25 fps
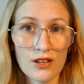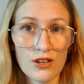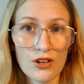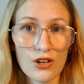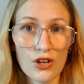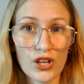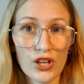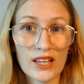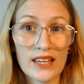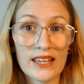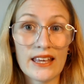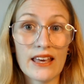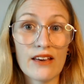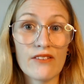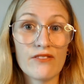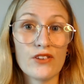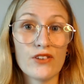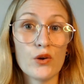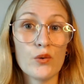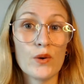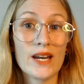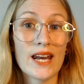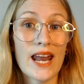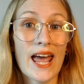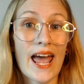give you
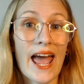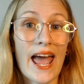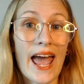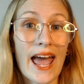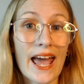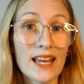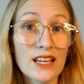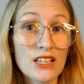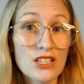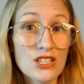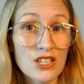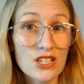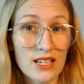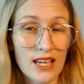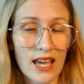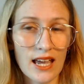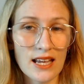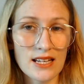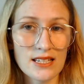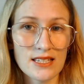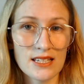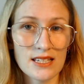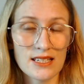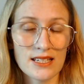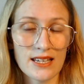an
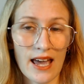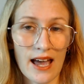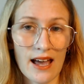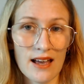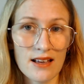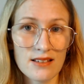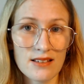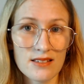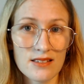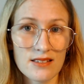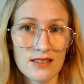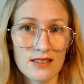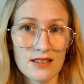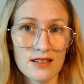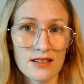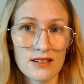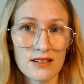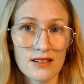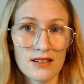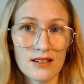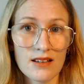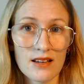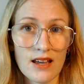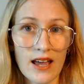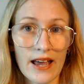educated guess,
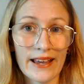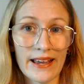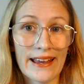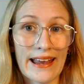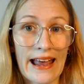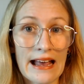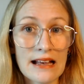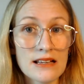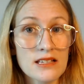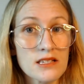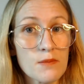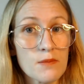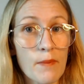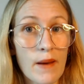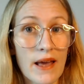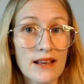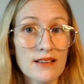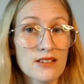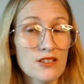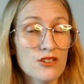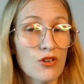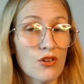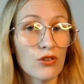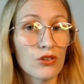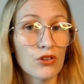a guess based
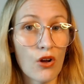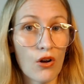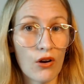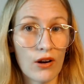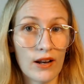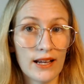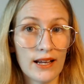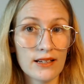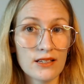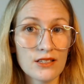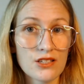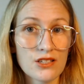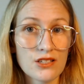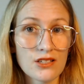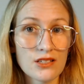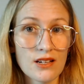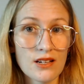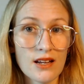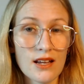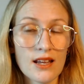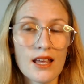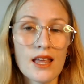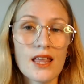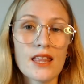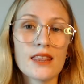on knowledge,
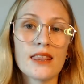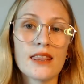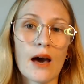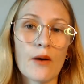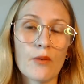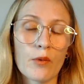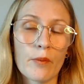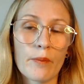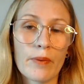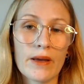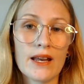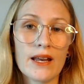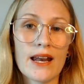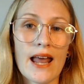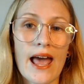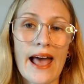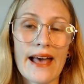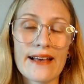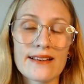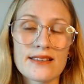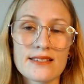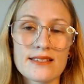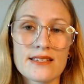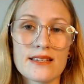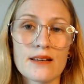that would be an
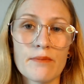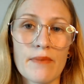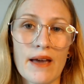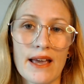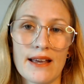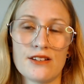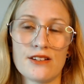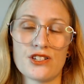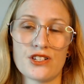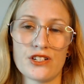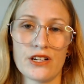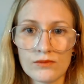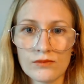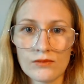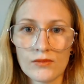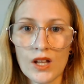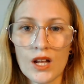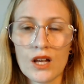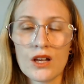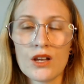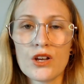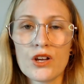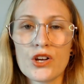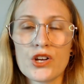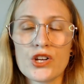estimation.
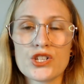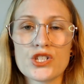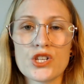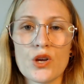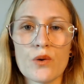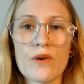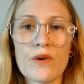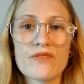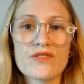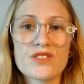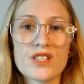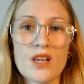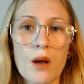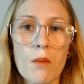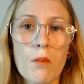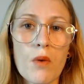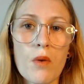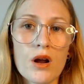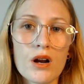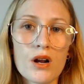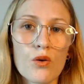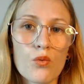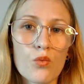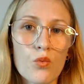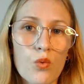So if someone
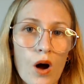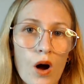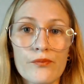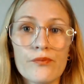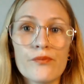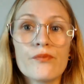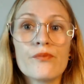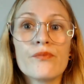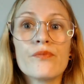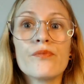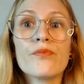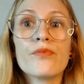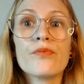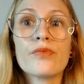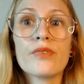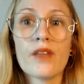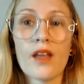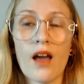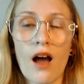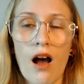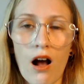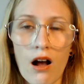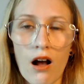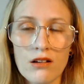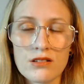at work
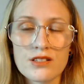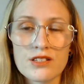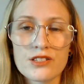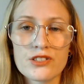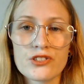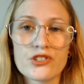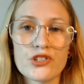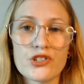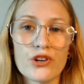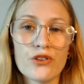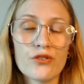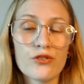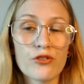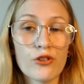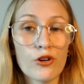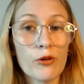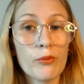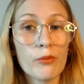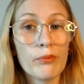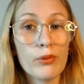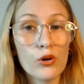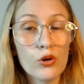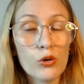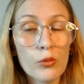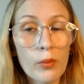asks you for a
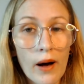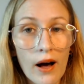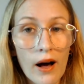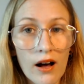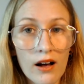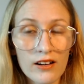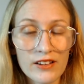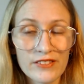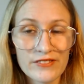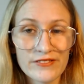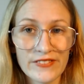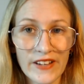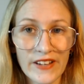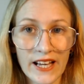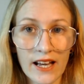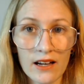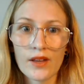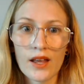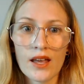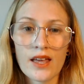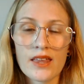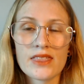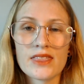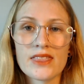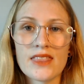ballpark figure,
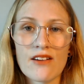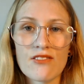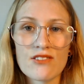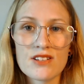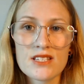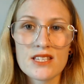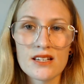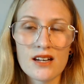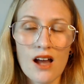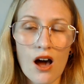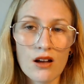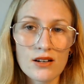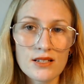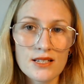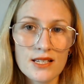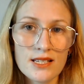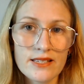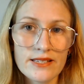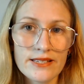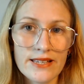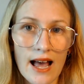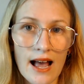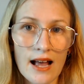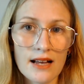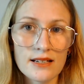there is an
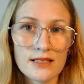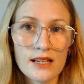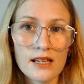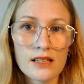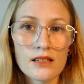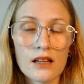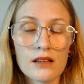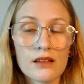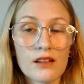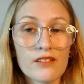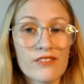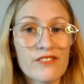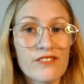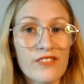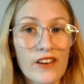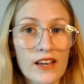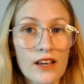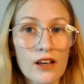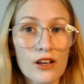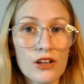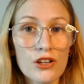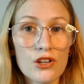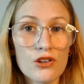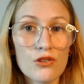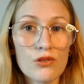understanding that the figure
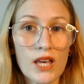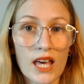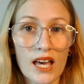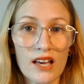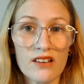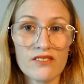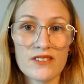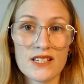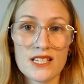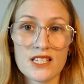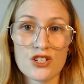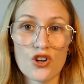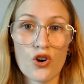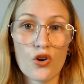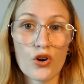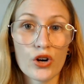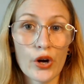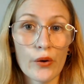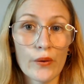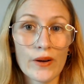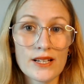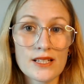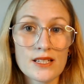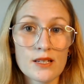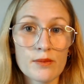you give is not going
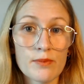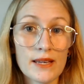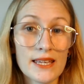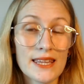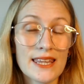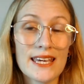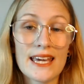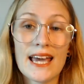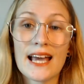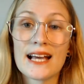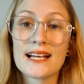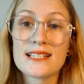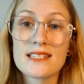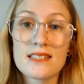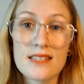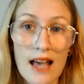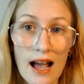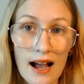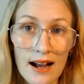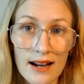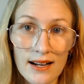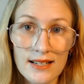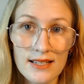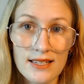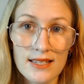to be the
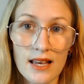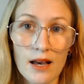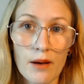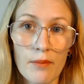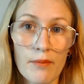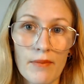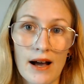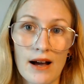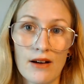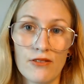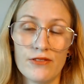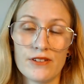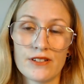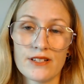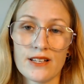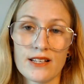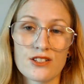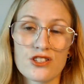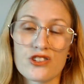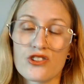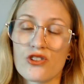exact amount. It's not the